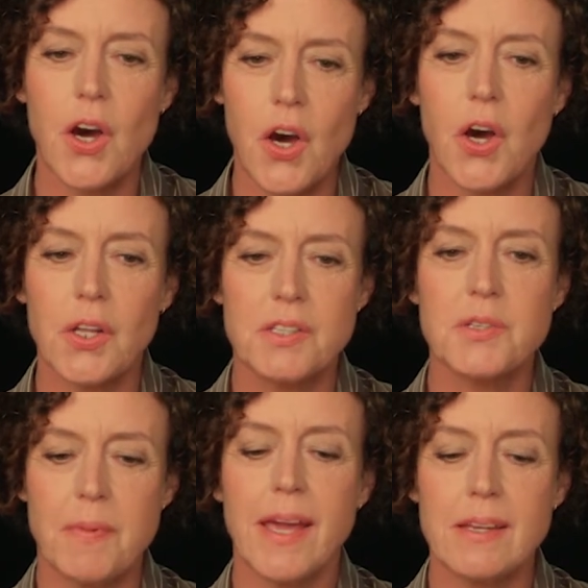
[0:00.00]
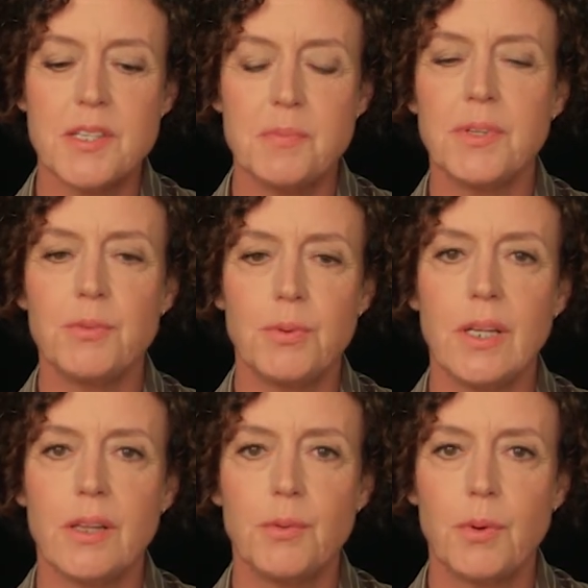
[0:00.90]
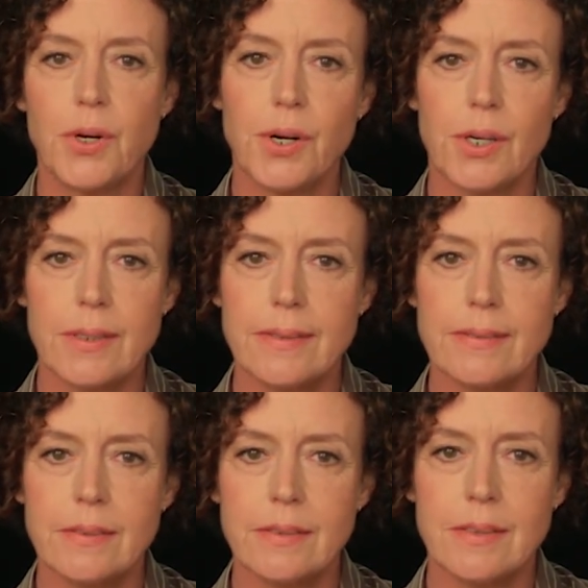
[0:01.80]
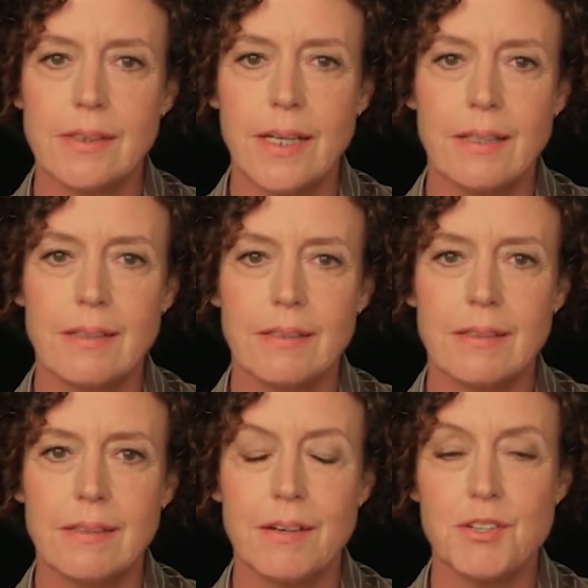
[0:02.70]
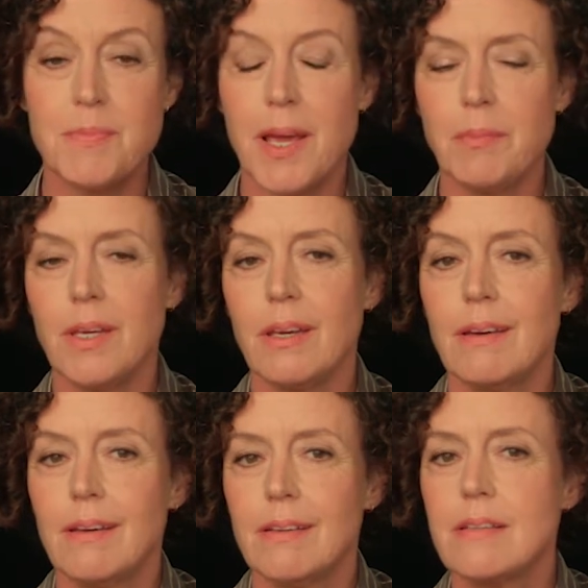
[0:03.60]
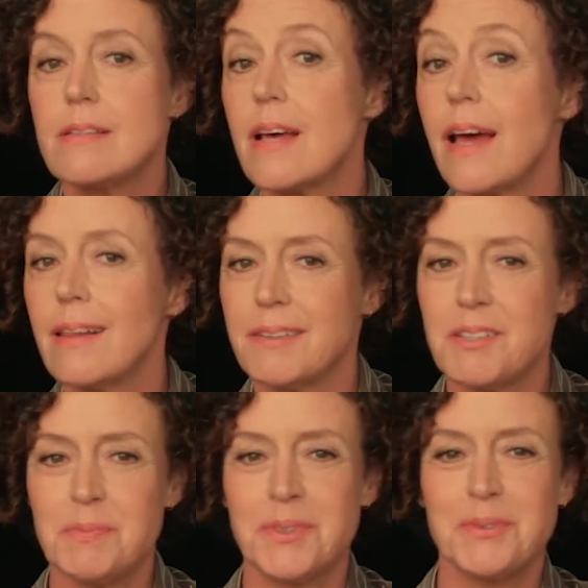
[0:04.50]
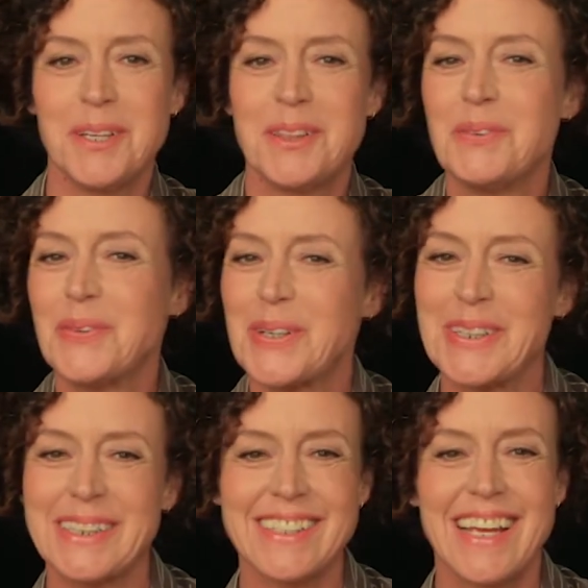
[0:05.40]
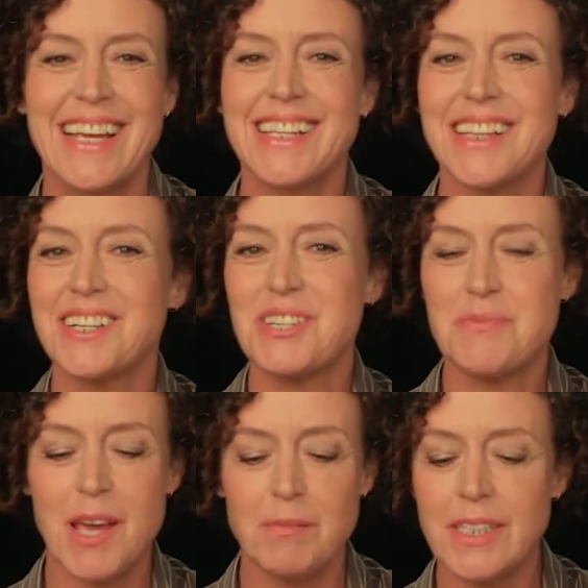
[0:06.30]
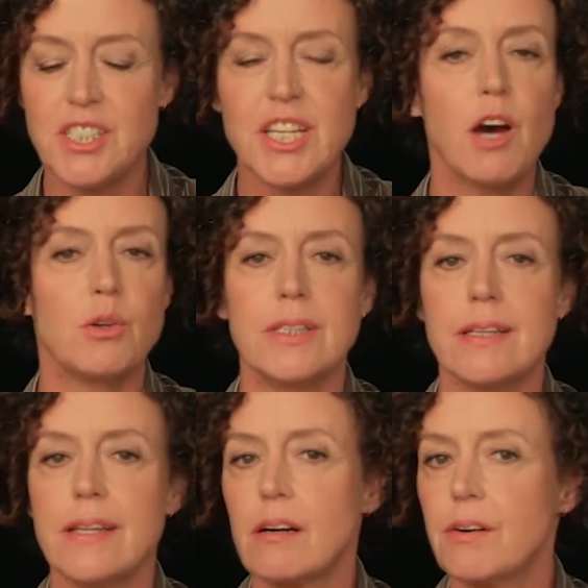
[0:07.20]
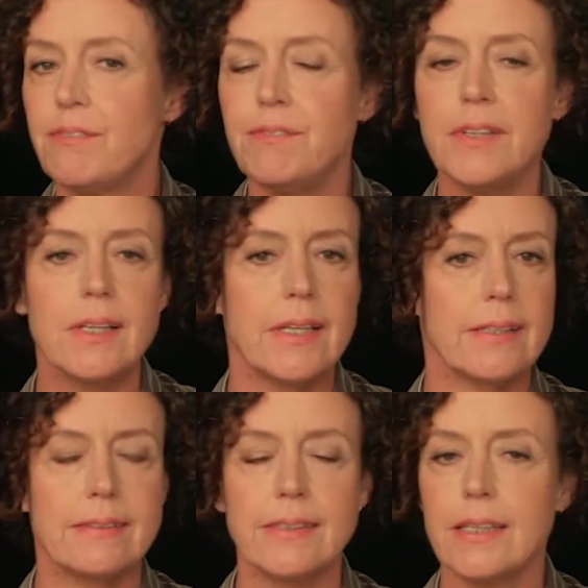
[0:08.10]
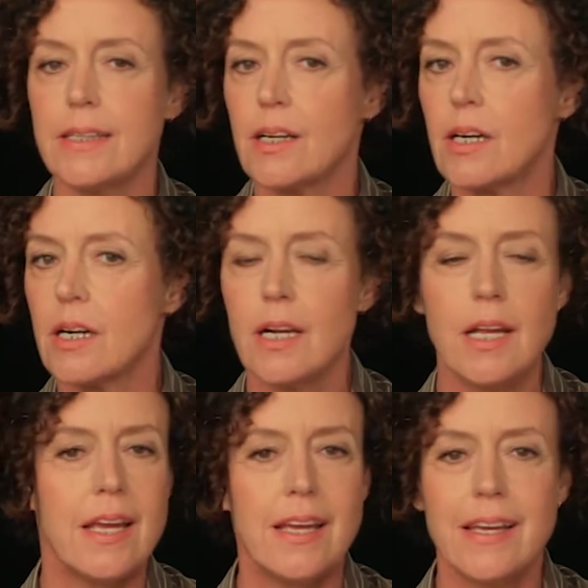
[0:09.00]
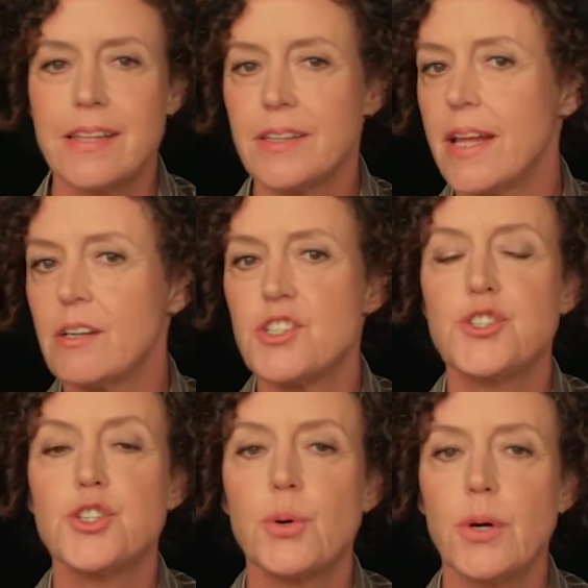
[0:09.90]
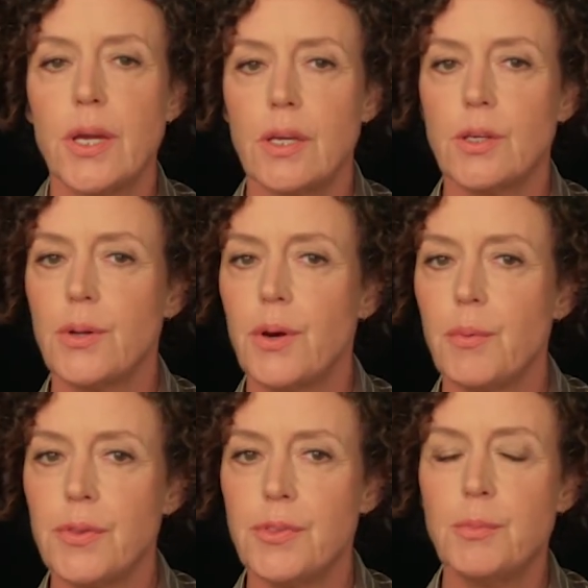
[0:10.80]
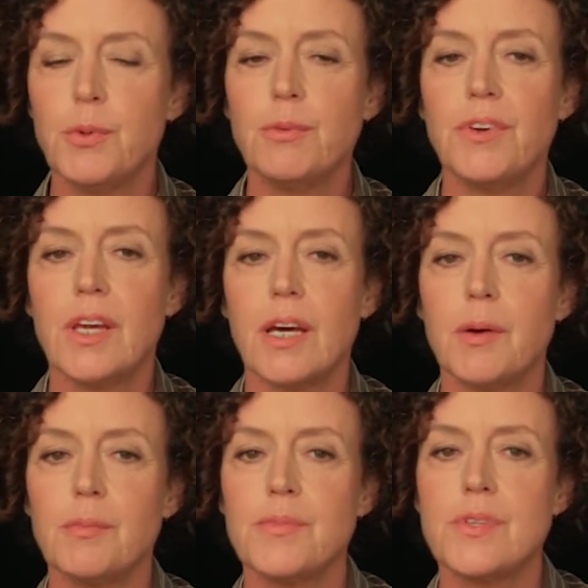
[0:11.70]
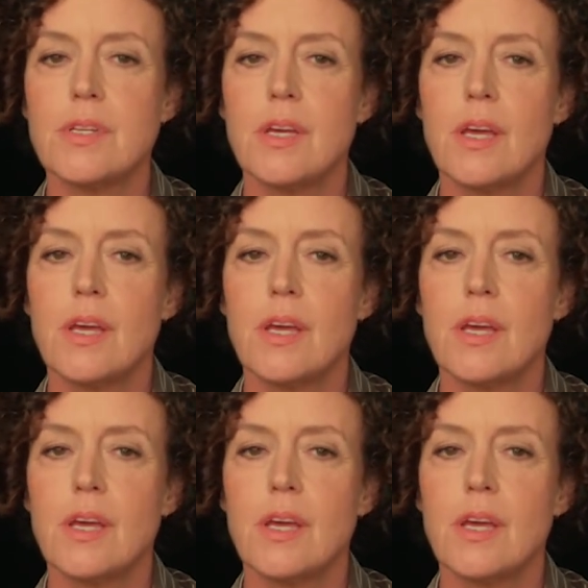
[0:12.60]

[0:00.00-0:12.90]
on the spaces between the words, that there's maybe silence between the words, that there's maybe doubt, that there are feelings, that there's joy. You know, the movie comes